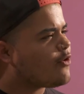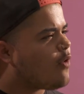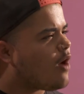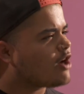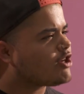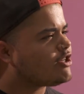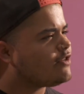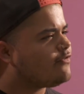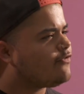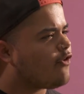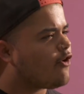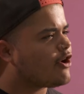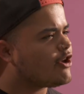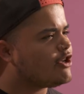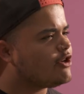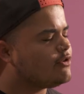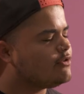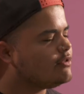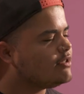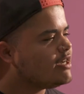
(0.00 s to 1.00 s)
question for
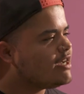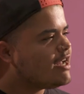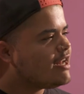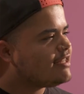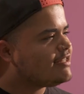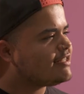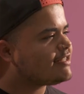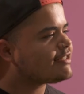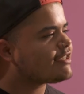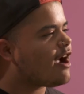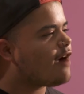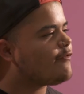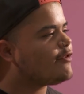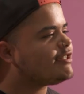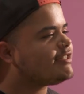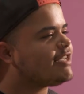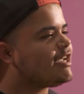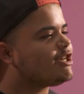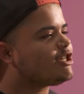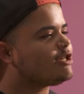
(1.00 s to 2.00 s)
you. Does this
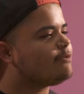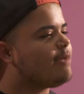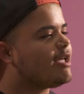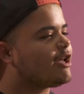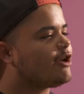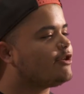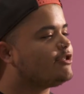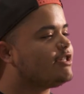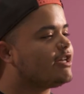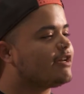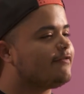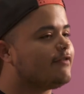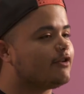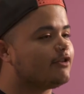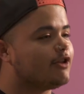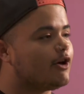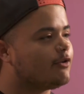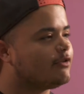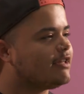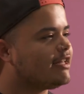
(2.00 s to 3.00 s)
conversation make your dick feel
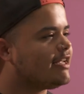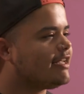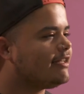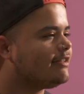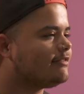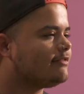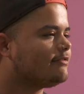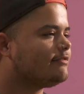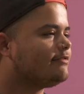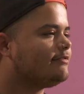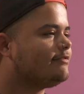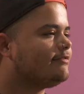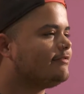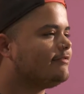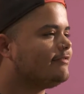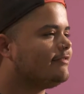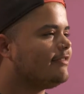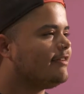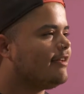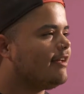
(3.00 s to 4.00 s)
lonely,
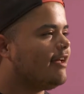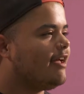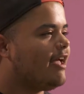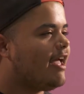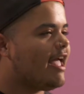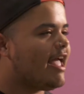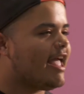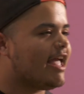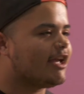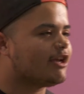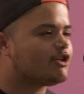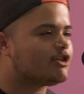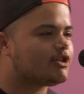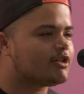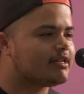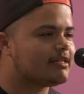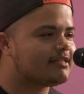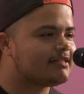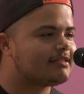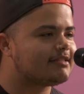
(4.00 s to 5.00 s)

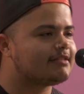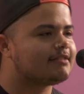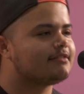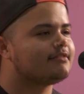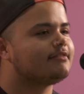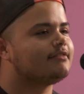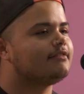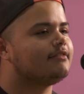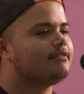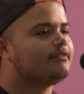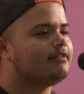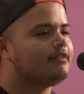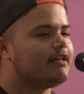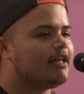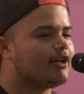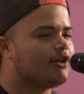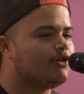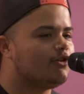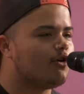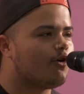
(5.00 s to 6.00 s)
anxious,
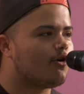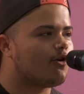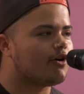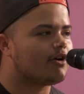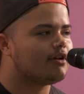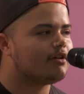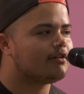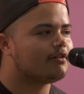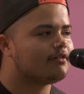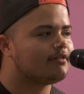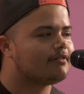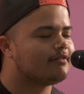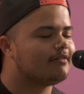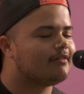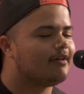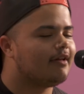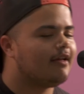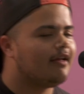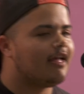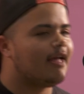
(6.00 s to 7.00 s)
ignored?
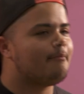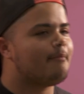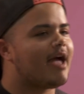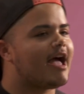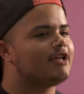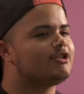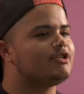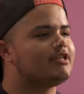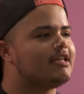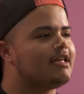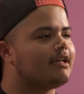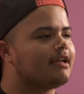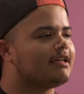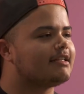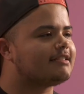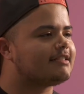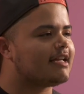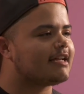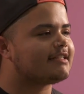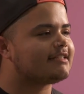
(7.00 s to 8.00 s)
Imagining a
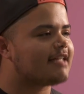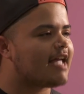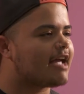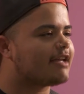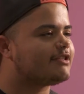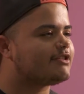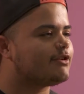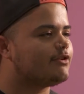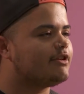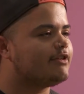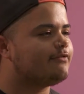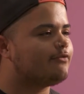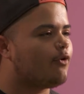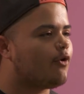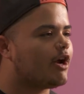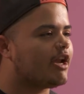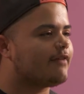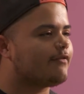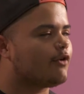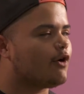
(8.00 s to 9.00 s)
sex act so
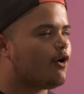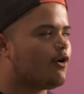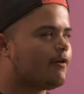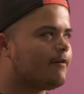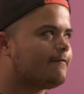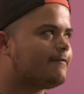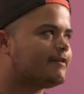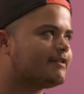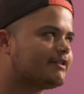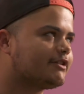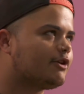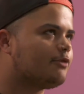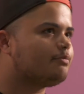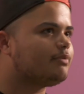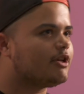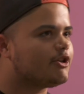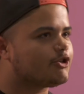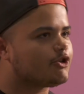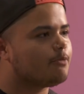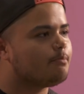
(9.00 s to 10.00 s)
devoid of your own physical
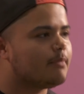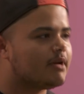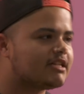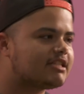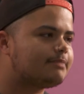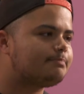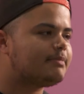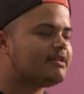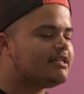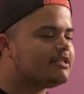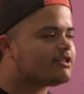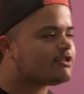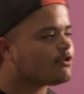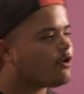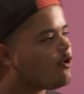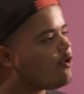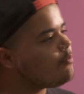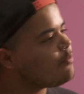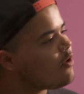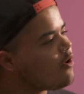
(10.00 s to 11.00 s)
pleasure must be
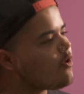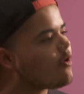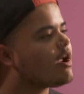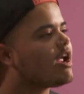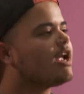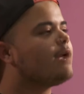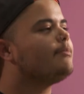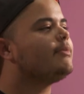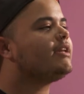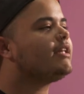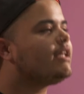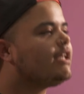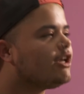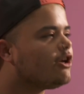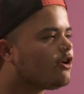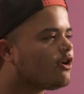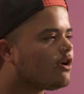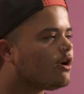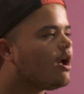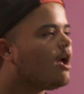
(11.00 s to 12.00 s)
so boring, but
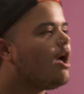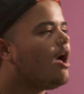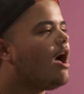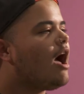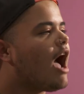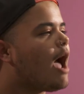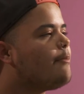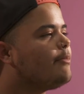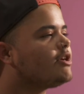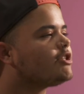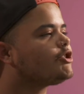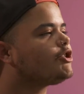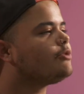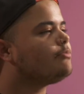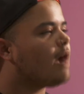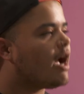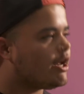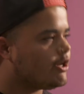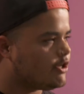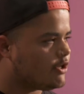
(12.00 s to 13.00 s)
here, I must
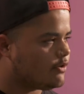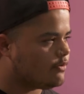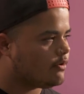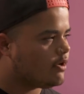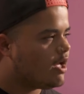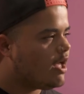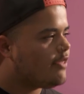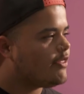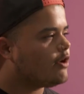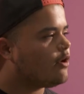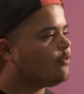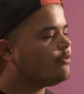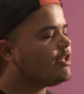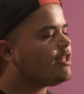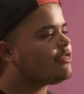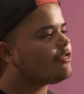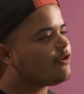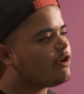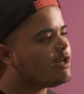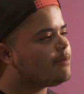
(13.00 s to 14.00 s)
remind you that
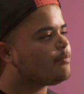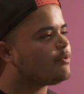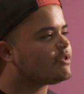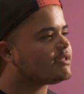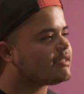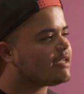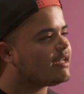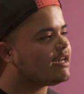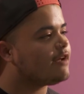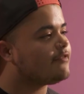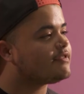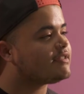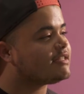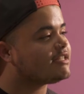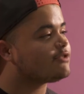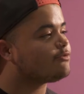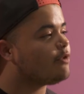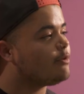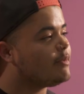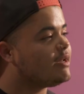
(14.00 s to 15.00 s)
only 30% of
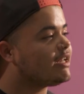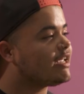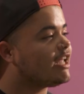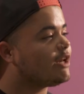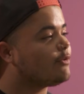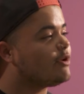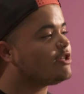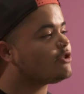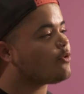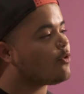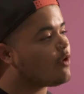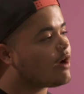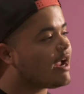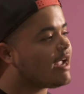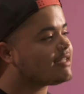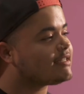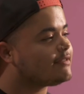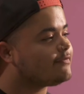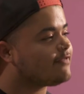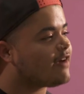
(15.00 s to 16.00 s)
cis women can reach
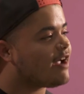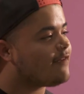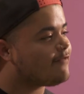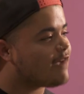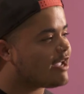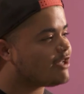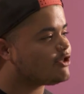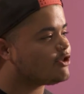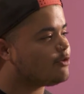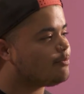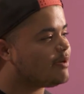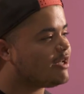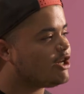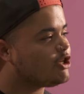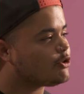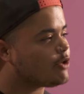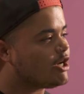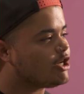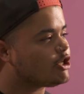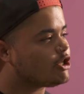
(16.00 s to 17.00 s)
orgasm via vaginal
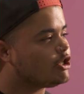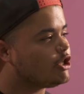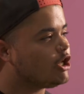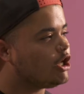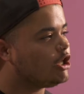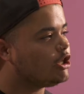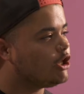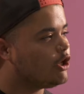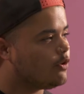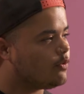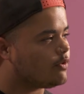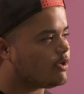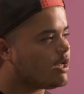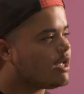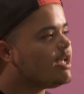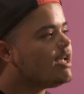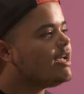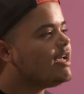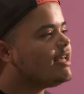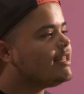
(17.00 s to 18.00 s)
penetration alone.
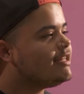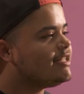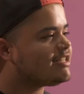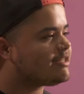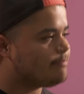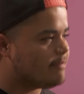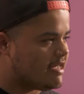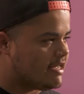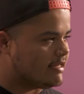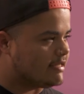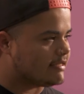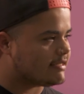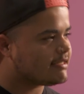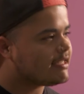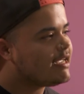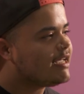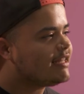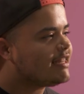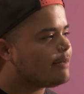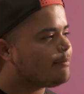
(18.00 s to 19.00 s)
This means
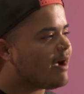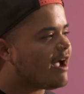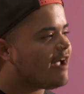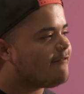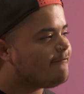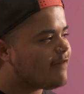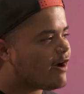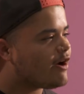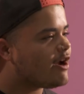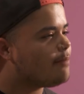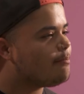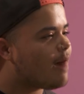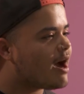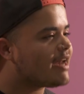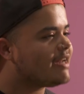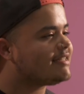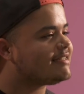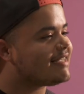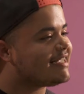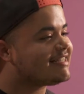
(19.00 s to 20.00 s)
that by a very
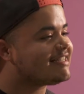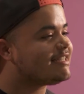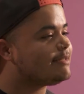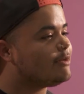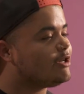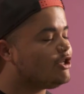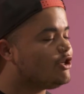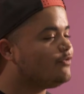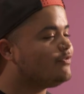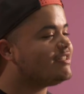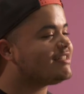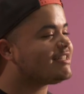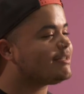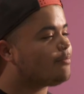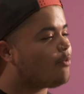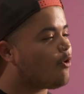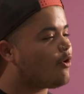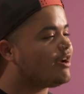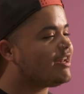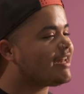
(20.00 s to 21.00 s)
modest estimate, you've
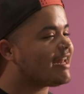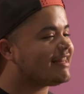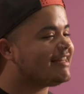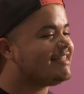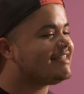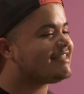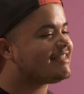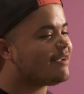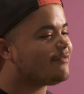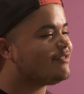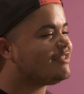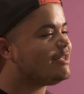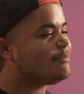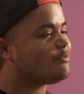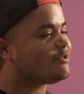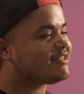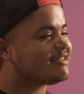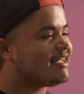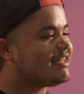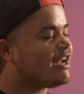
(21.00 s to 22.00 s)
disappointed at least 70%
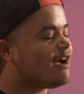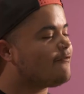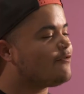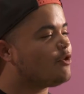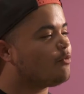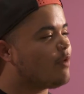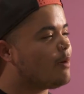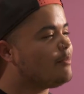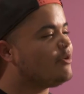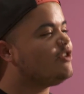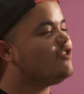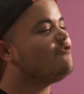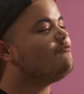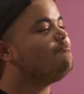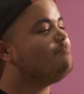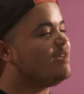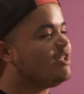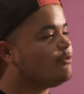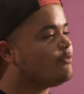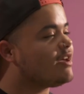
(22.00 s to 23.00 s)
of the women
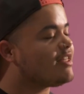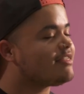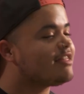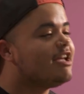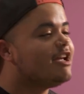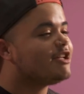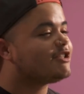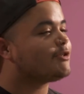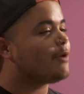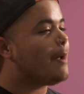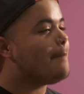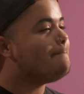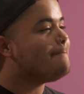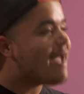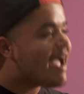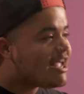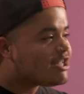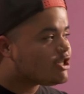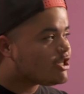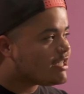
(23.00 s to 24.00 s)
you've been with. So
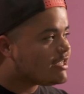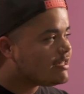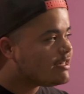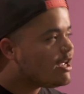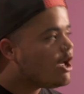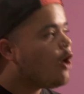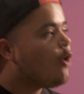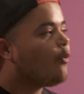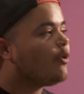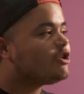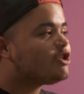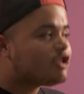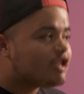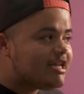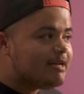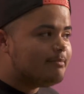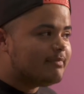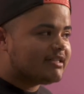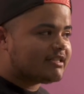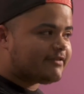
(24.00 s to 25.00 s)
imagine what she
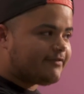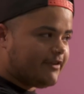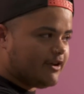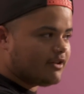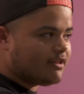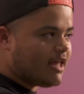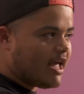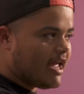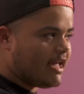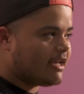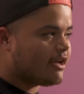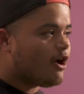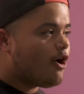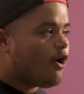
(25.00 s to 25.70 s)
must feel like,